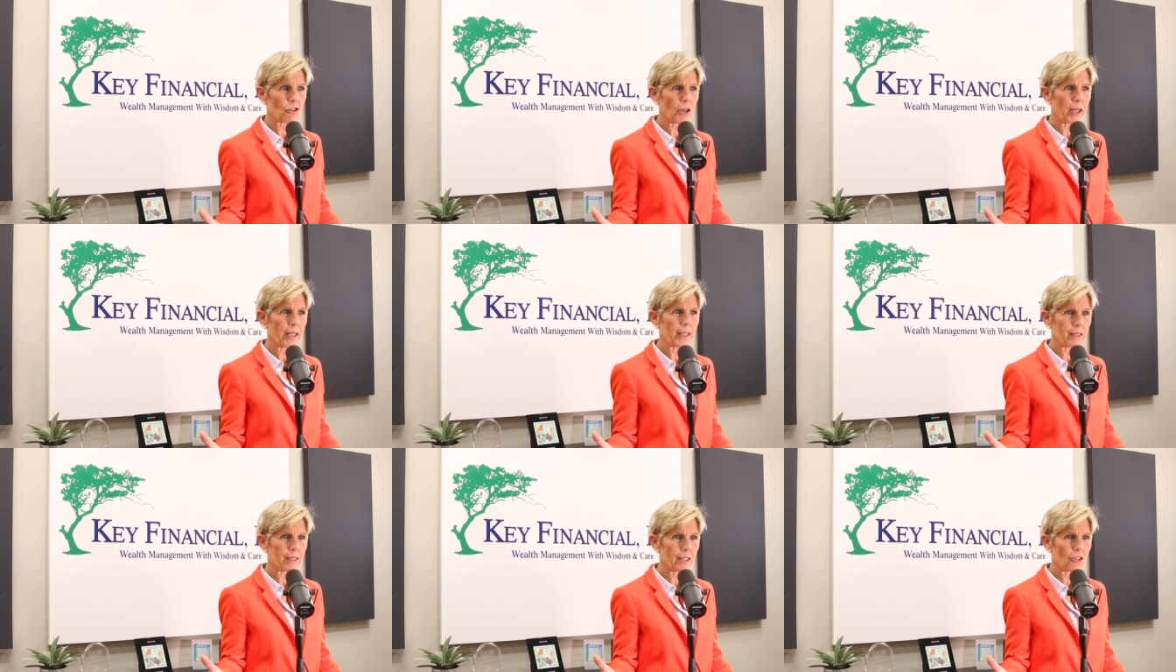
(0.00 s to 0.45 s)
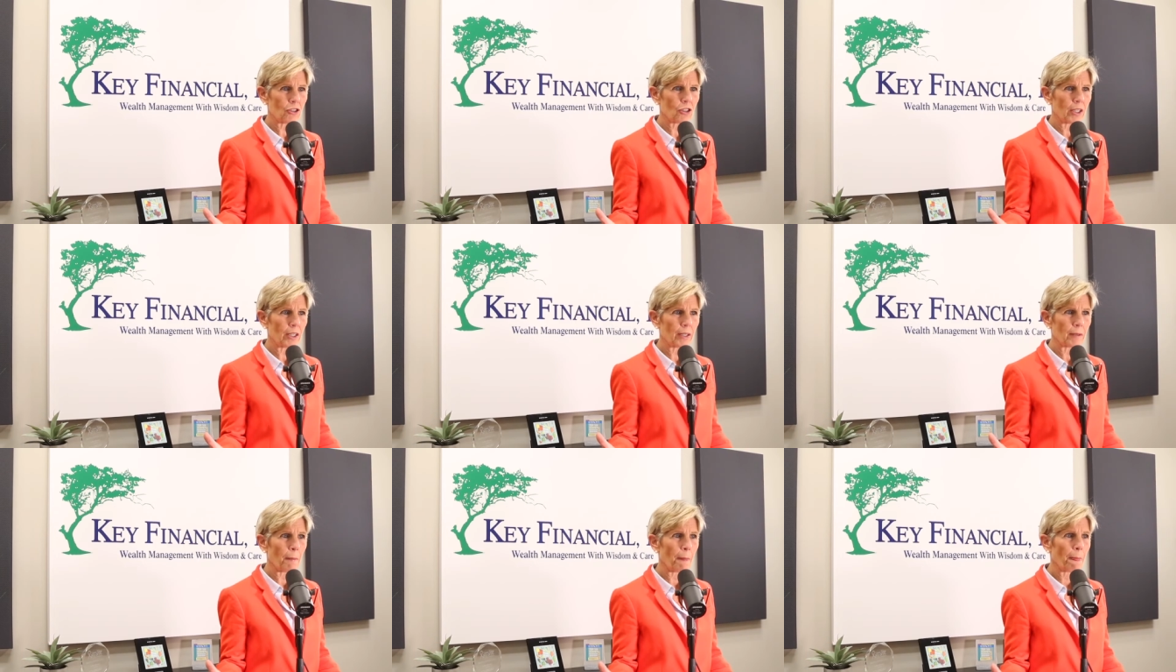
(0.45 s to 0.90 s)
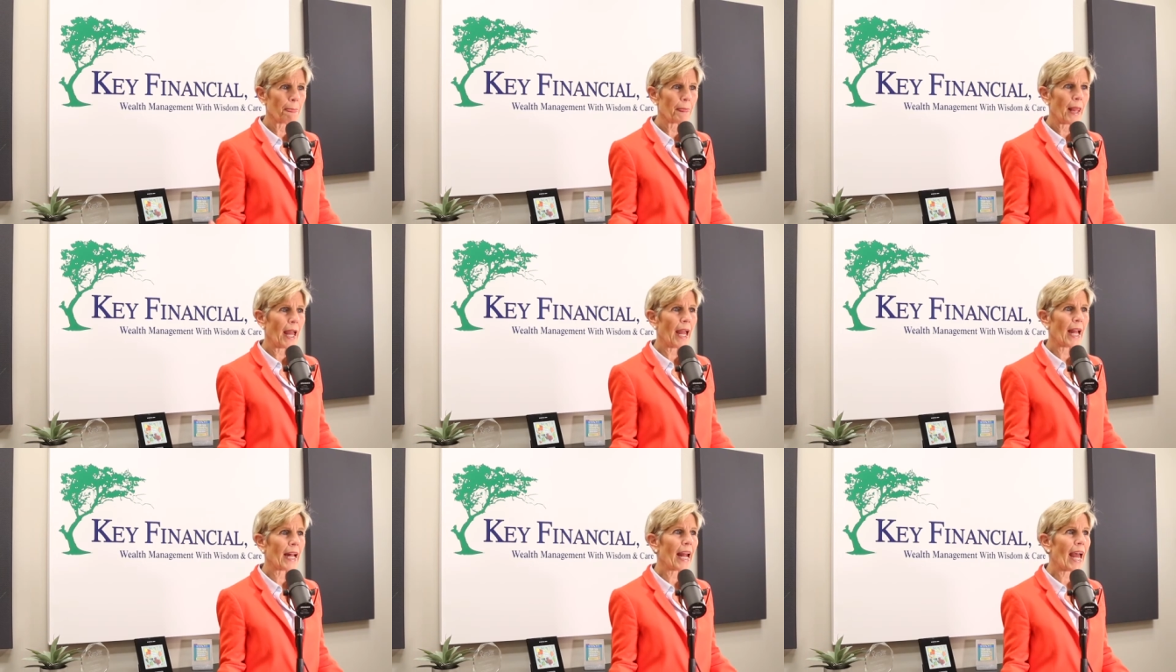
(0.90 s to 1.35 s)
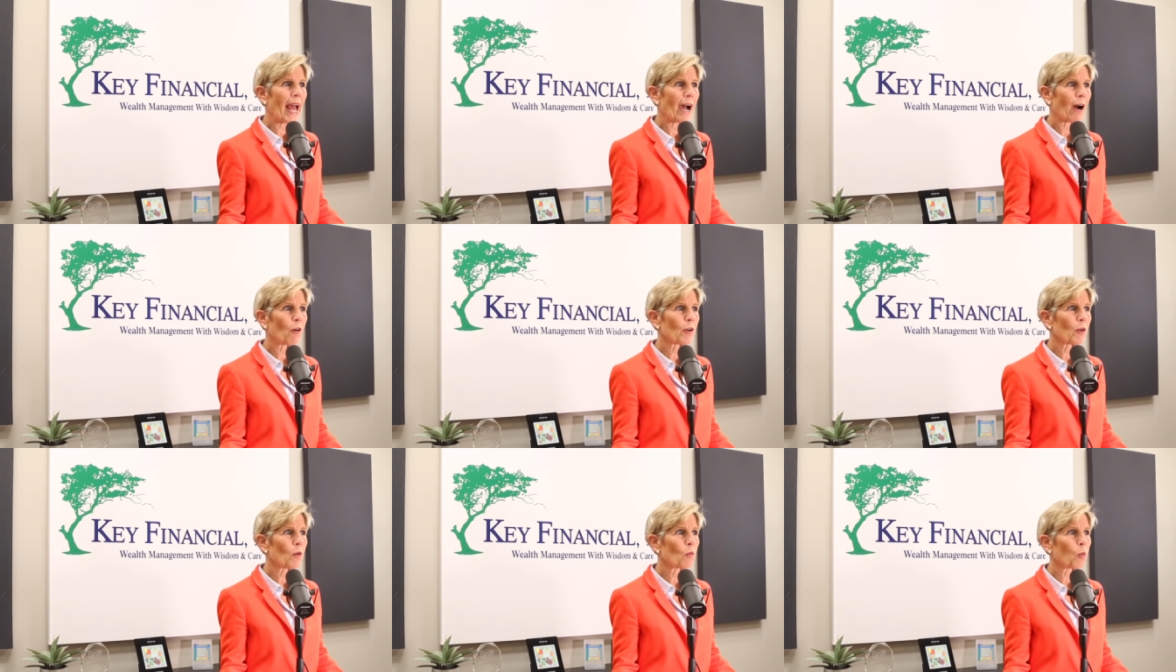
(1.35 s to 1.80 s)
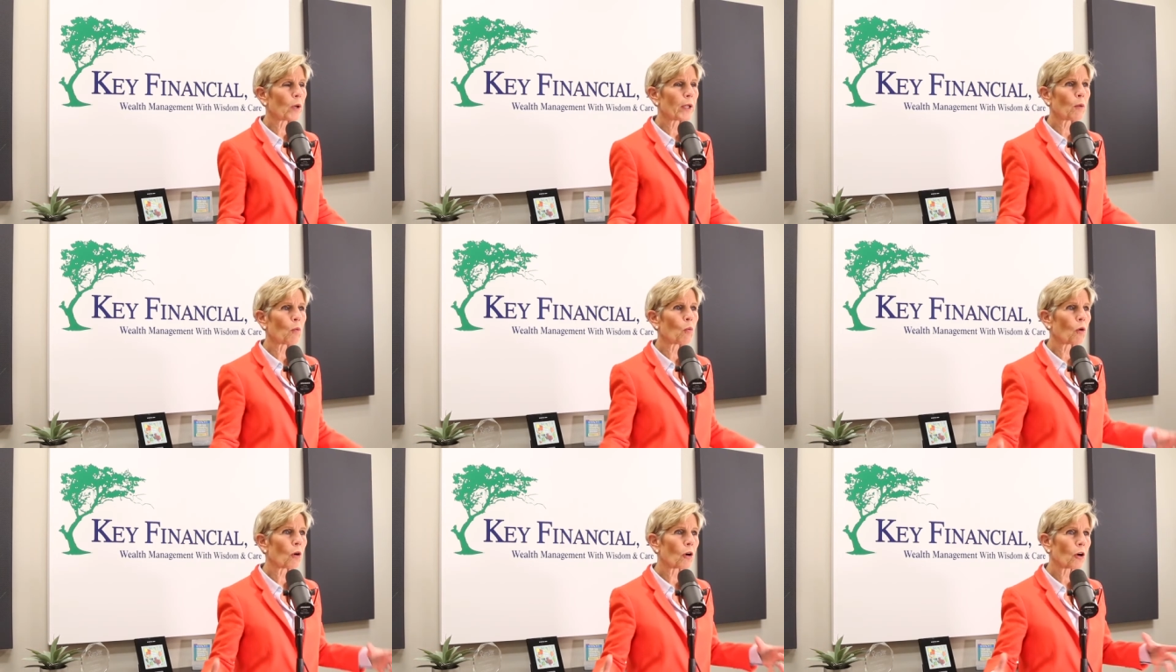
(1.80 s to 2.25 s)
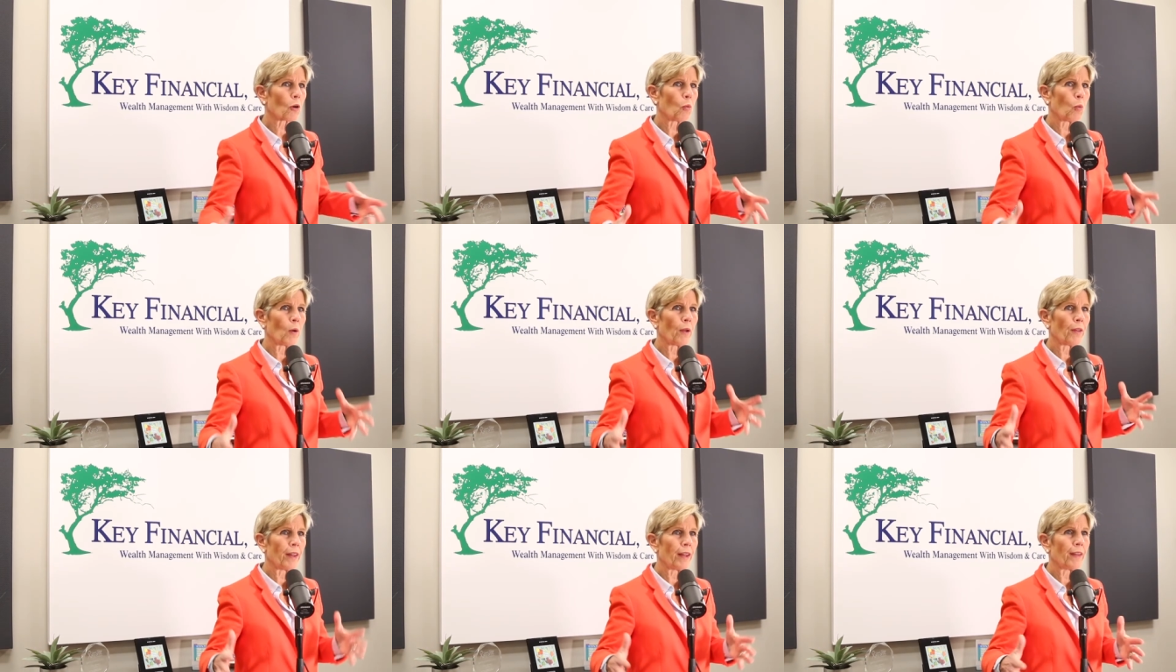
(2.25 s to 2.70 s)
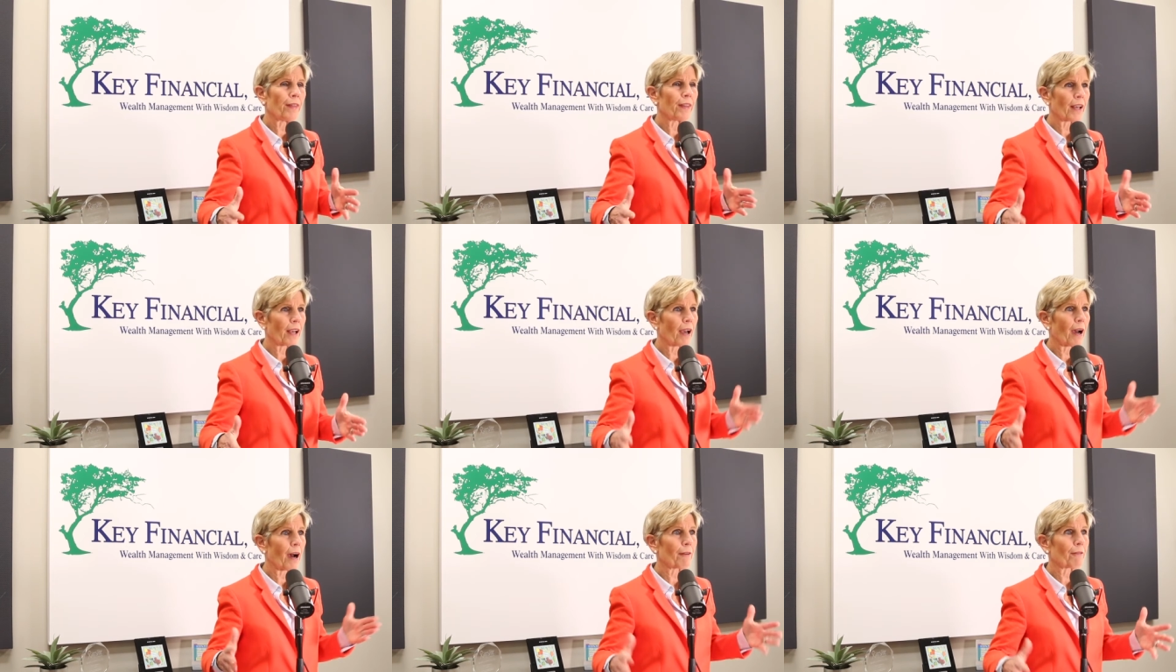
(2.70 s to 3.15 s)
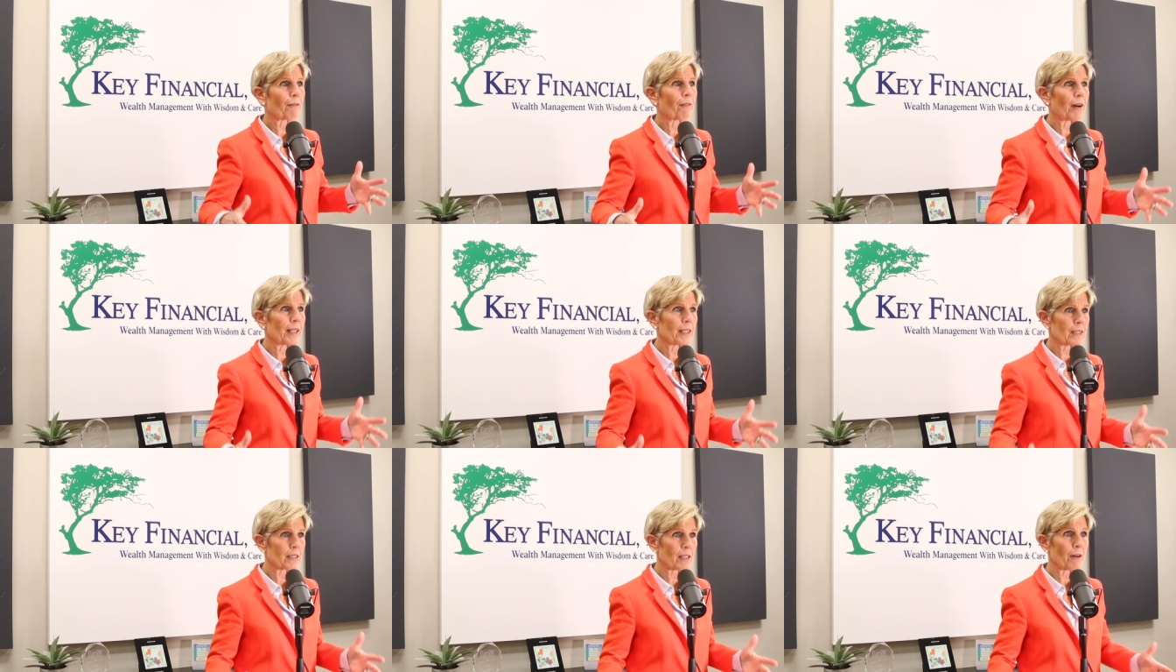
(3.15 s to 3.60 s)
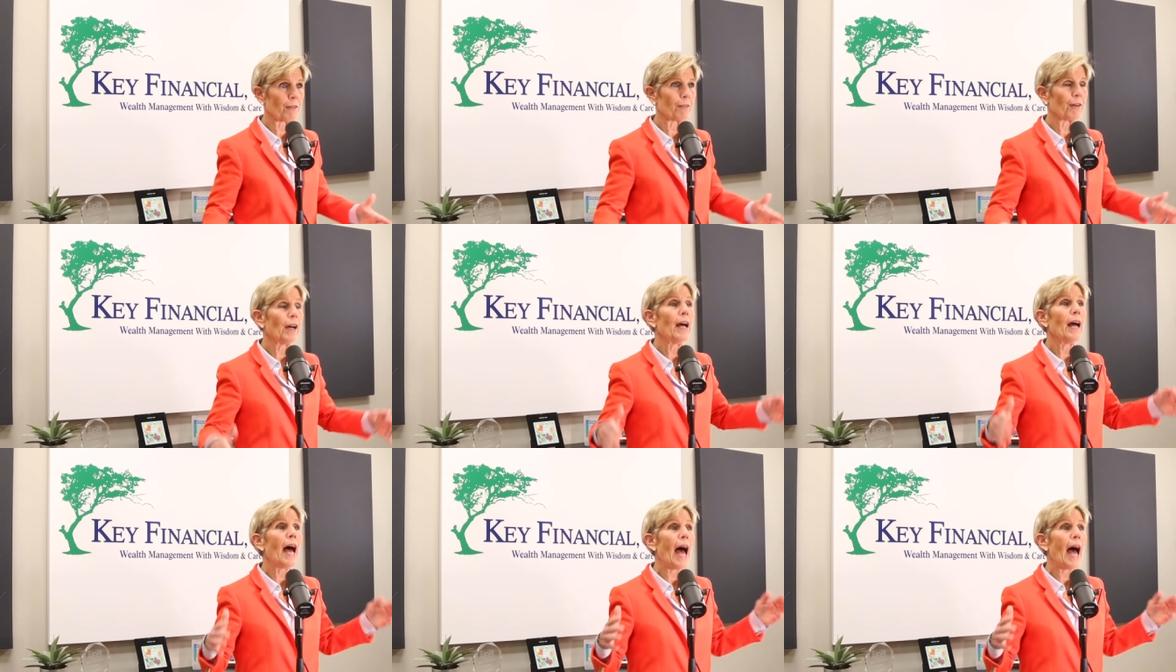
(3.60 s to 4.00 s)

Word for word: transition? And how did we work within the confines of